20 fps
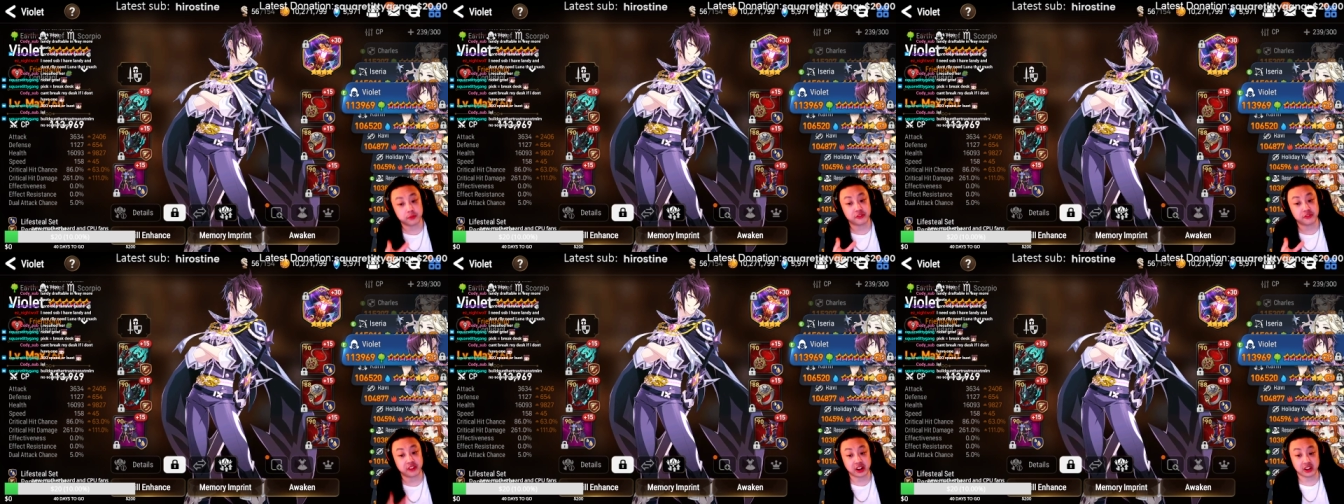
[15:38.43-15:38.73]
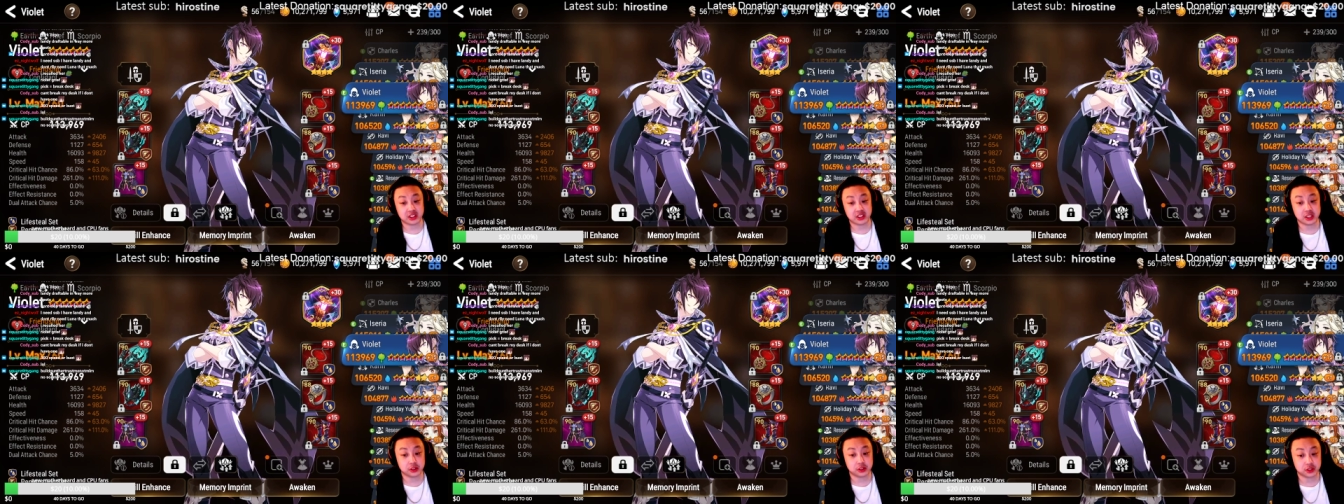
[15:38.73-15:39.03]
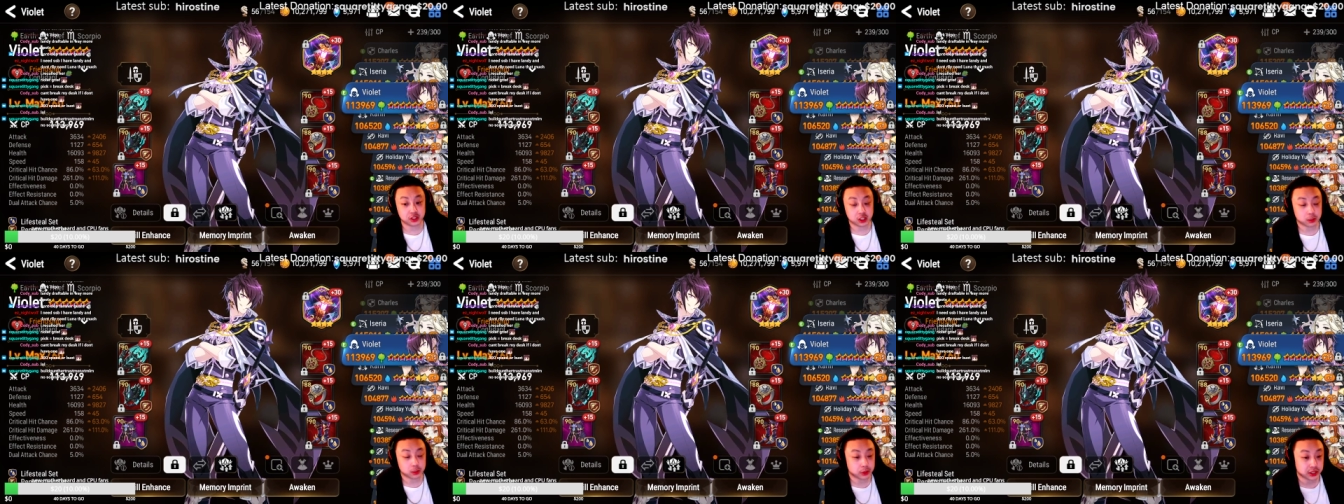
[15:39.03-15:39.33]
Fairy Tale
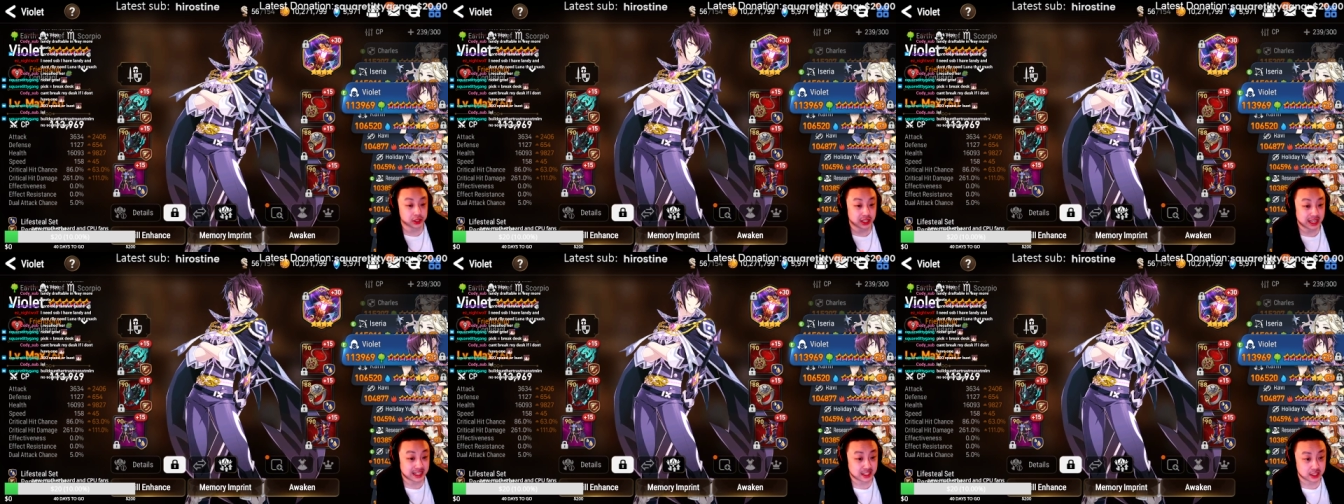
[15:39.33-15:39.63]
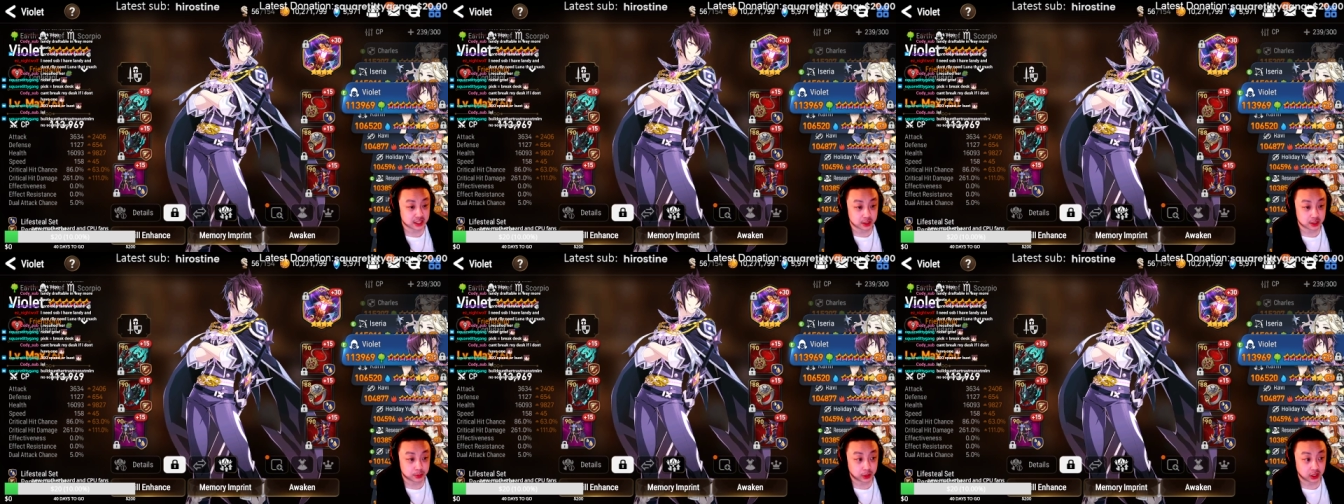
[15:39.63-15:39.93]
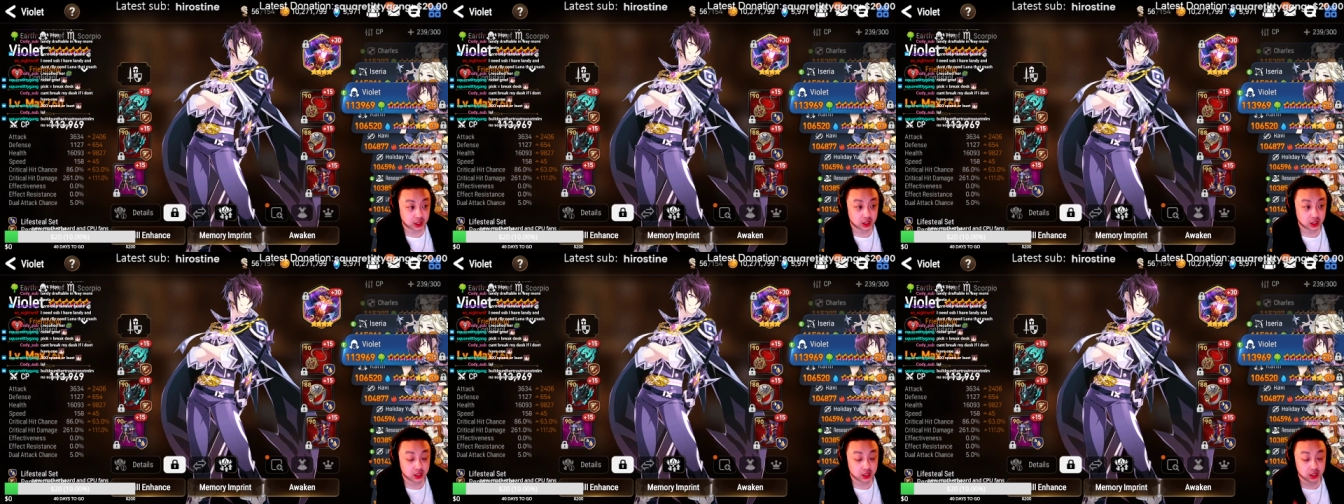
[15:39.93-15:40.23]
Tenebria,
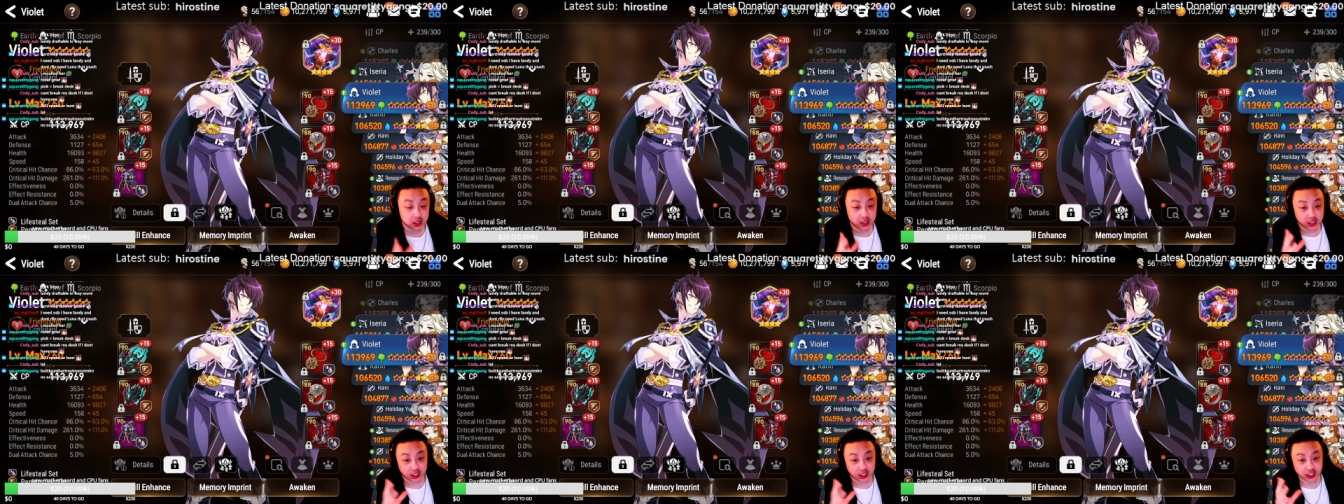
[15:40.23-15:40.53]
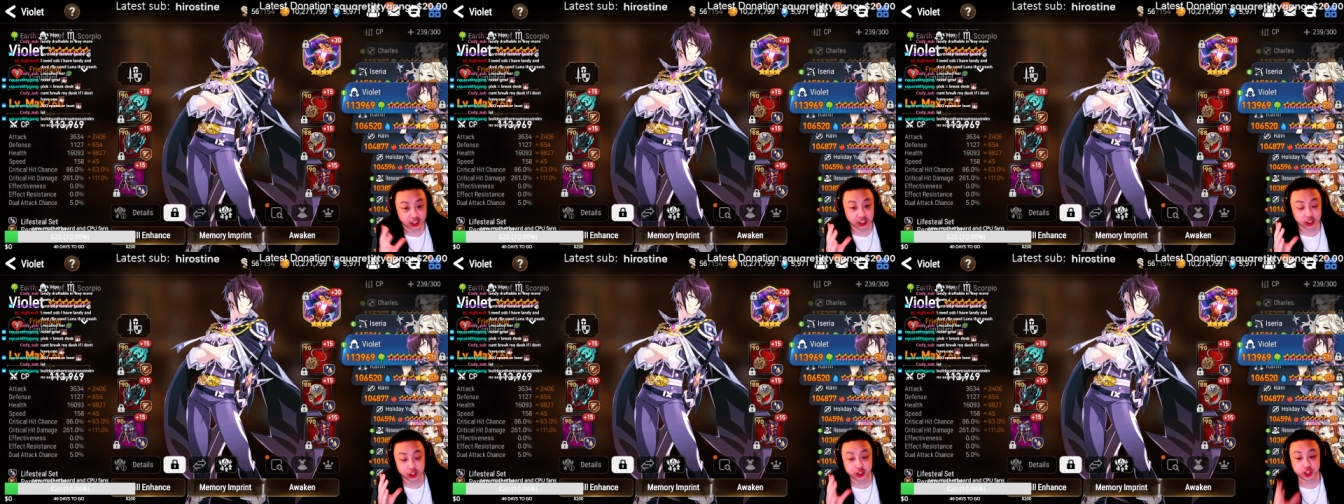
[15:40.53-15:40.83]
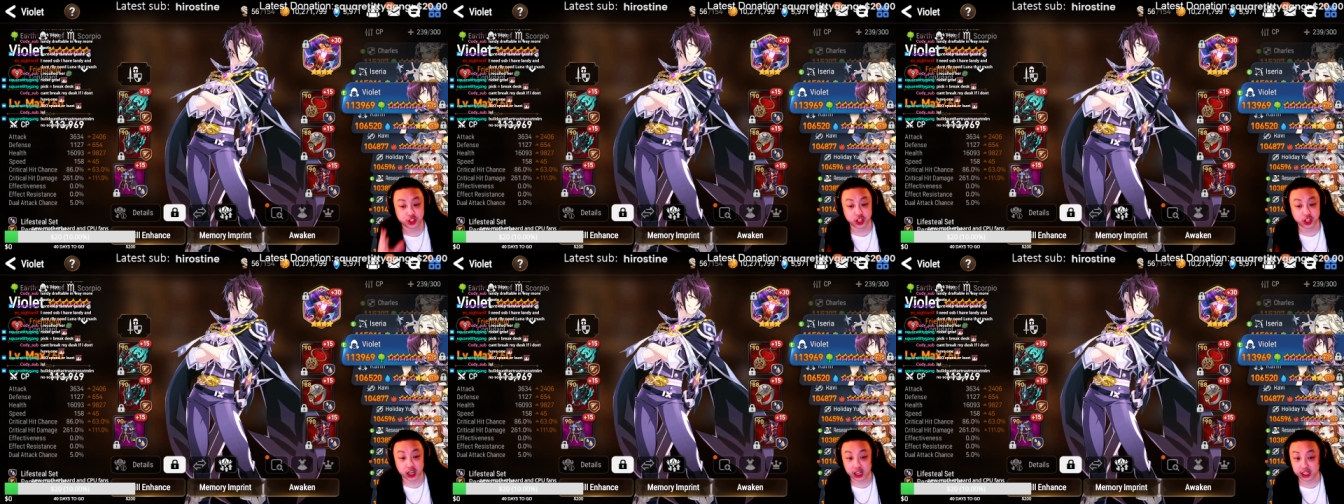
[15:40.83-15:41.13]
SSB, he
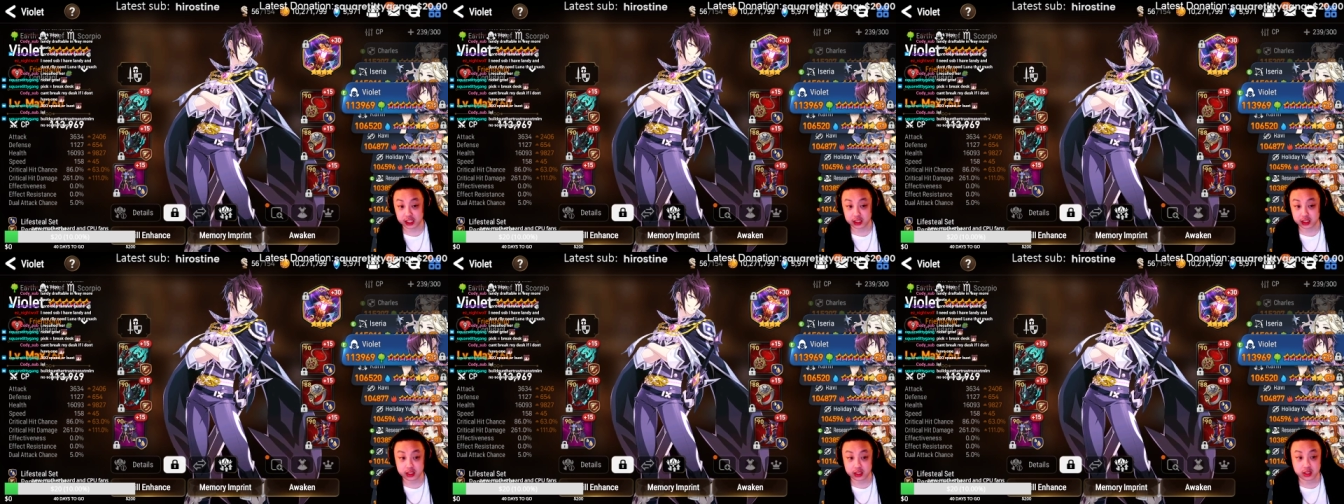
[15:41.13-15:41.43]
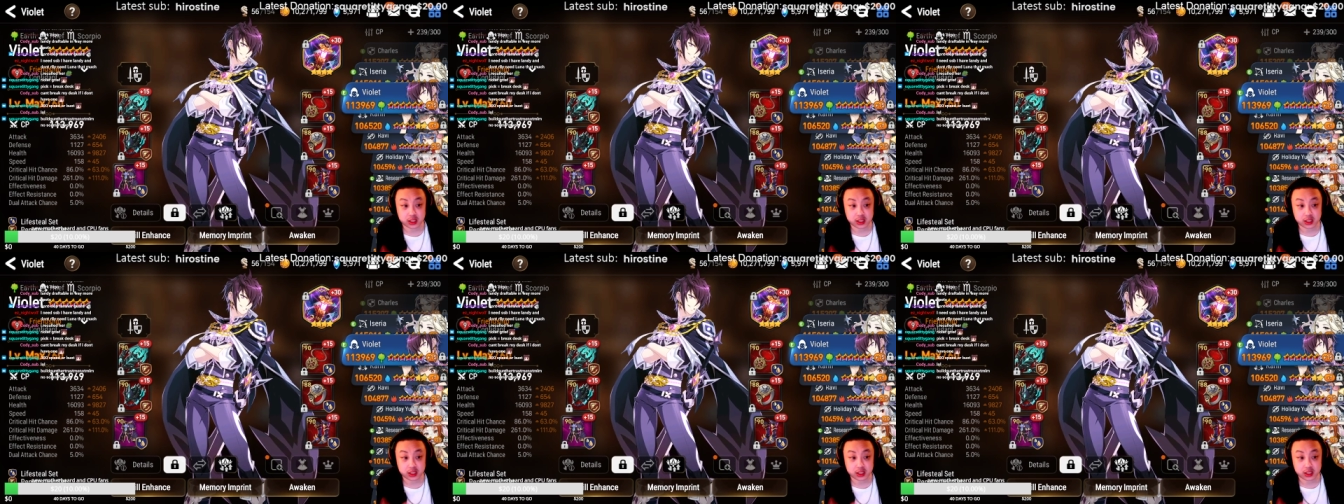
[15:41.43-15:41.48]
shines.